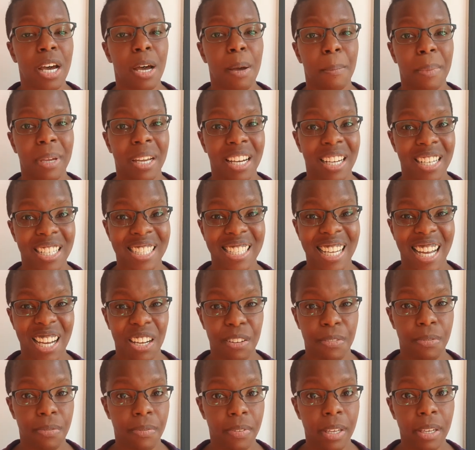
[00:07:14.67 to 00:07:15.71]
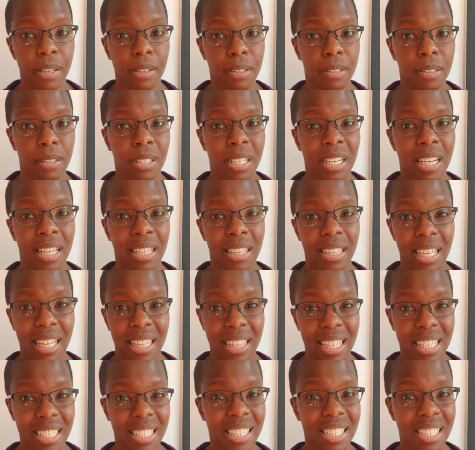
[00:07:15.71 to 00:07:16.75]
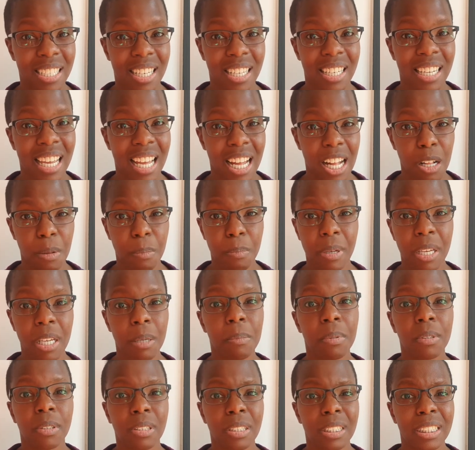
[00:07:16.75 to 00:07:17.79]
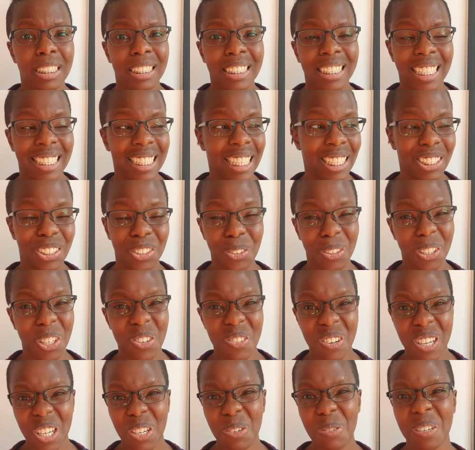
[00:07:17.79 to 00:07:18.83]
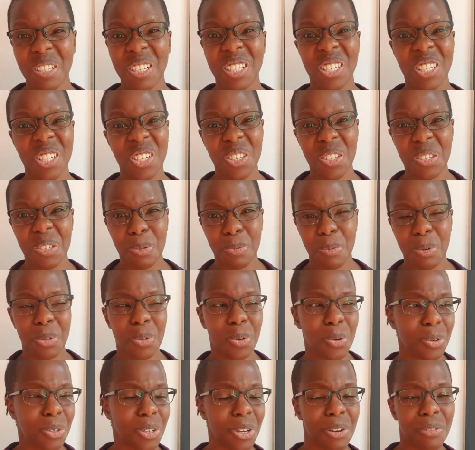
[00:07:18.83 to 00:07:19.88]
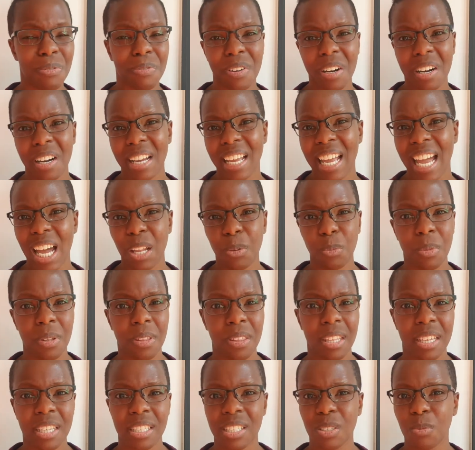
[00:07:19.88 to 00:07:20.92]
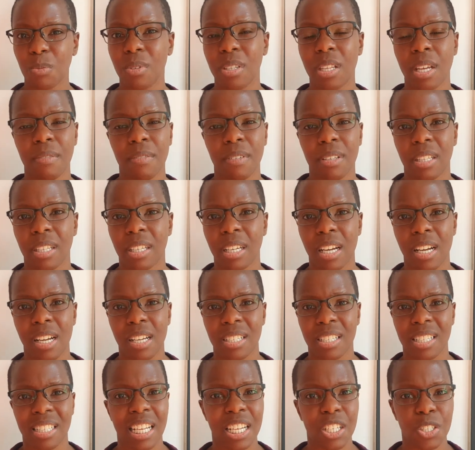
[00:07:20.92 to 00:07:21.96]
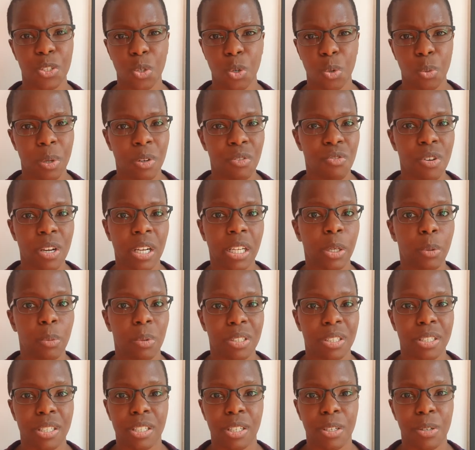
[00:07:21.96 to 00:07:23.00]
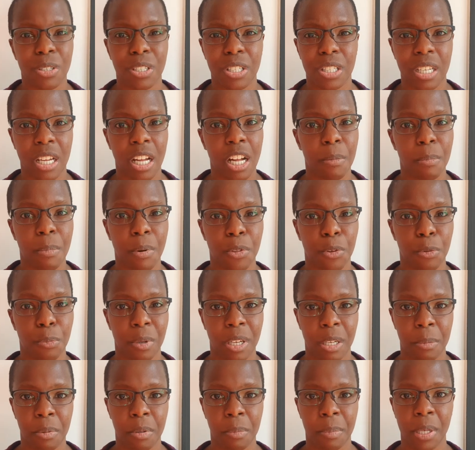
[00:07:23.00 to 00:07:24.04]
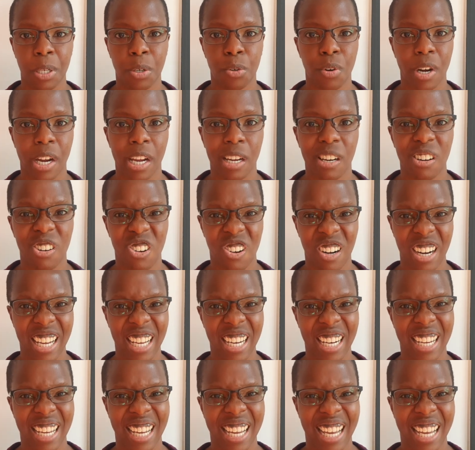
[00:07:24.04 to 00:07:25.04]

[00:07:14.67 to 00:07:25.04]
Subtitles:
because I feel that this is gonna help people, and that's all I really wanna do with AudioFy and with this and with everything else. And that's all we really want to do, is just help other people be great, right?